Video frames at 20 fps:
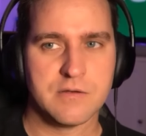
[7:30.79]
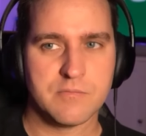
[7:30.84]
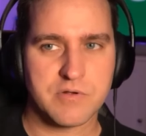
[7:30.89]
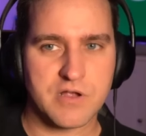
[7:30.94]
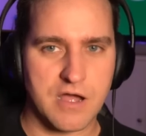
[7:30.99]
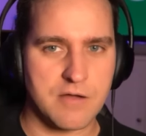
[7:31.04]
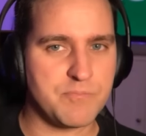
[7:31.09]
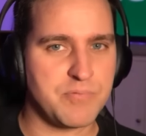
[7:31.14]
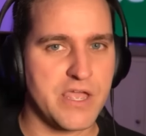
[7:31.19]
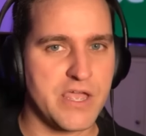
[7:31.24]

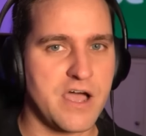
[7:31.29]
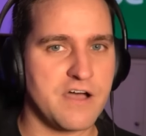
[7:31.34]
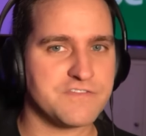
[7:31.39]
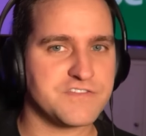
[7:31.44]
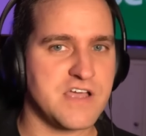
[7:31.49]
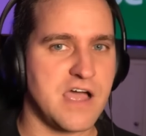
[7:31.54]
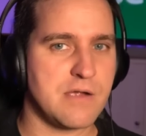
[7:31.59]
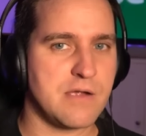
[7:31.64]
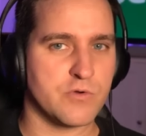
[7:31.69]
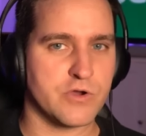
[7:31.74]
Come playoff
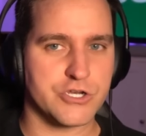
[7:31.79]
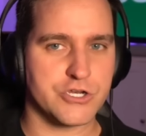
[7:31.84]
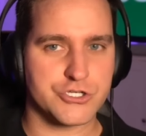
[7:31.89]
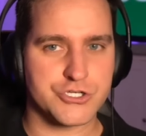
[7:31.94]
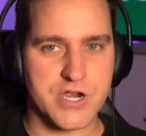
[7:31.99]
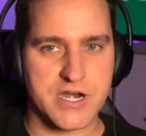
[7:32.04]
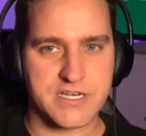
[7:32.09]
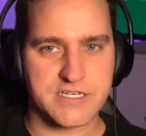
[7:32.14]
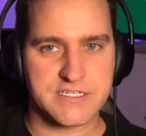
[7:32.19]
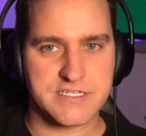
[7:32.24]
time, we're going to
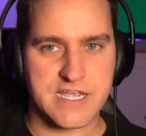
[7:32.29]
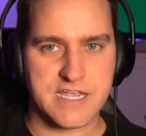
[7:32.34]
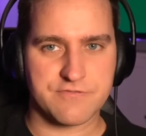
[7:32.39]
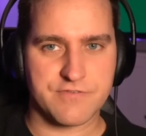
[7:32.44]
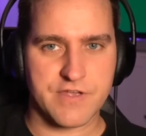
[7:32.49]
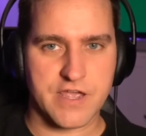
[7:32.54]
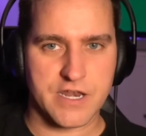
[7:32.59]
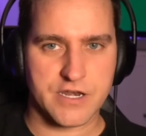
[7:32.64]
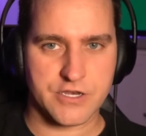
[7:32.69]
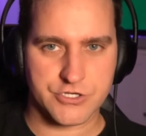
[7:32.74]
try to take
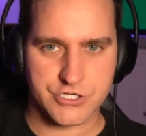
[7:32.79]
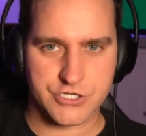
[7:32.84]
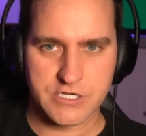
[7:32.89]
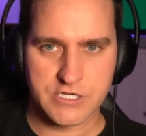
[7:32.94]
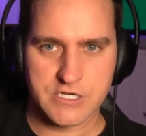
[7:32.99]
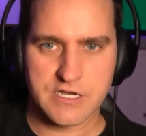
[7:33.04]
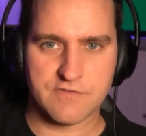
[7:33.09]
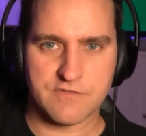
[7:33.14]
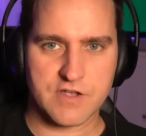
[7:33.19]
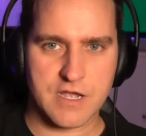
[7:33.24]
advantage
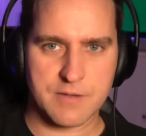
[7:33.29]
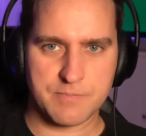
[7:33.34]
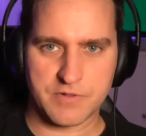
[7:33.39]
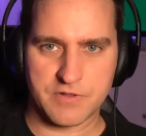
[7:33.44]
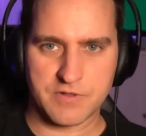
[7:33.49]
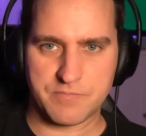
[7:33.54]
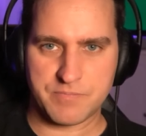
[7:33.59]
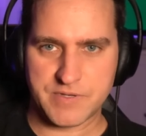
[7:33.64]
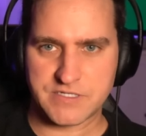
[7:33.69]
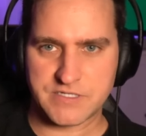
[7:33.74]
of a couple
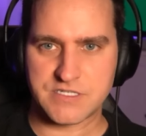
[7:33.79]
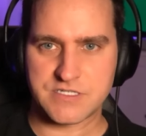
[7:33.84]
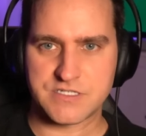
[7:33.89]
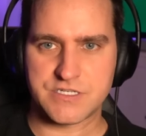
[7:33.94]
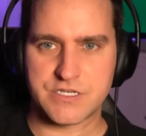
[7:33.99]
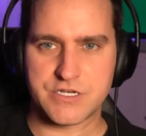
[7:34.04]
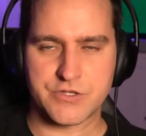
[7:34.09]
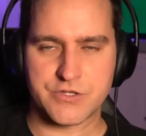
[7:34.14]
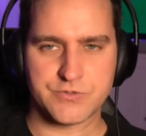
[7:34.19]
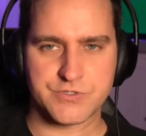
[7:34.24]
of pieces of
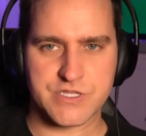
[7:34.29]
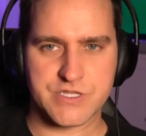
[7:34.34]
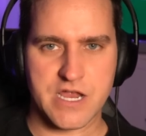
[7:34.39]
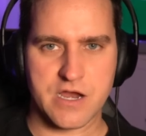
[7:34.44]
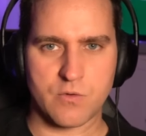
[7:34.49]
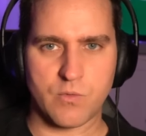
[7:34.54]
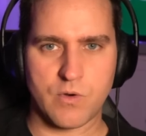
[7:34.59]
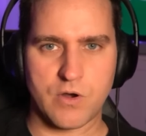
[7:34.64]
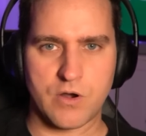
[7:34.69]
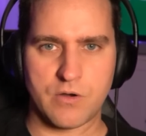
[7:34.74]
news there
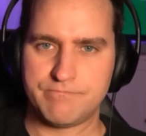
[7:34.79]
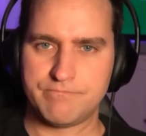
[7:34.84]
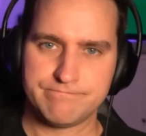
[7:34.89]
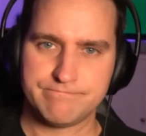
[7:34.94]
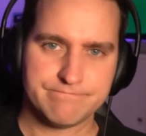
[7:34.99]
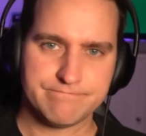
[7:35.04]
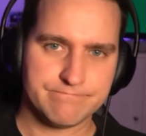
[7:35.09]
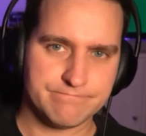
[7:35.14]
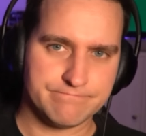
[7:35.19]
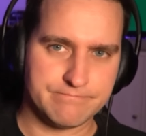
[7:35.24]
where
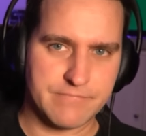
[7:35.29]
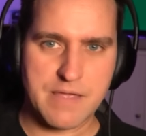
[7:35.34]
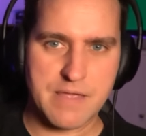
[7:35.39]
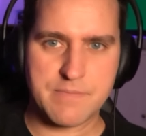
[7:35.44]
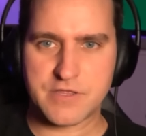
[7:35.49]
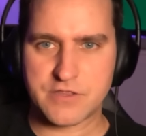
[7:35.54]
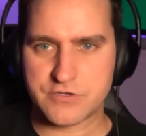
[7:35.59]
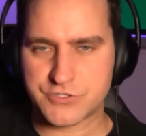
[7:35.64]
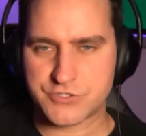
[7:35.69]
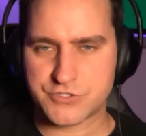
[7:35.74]
maybe
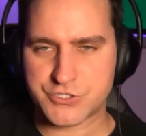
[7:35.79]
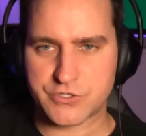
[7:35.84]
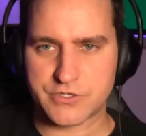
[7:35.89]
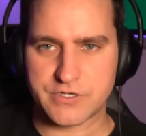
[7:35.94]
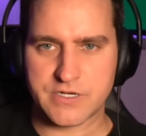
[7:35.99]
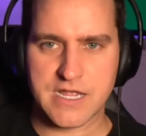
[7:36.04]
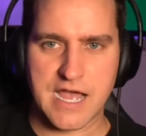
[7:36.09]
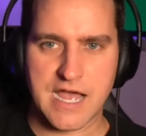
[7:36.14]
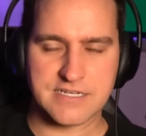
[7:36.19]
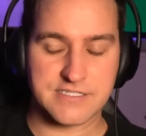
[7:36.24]
there's certain
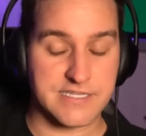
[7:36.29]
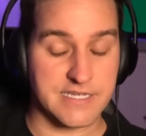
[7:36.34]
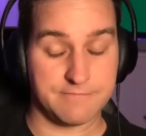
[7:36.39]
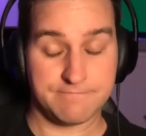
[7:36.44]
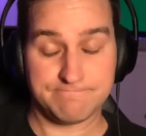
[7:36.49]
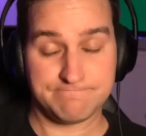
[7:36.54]
guys that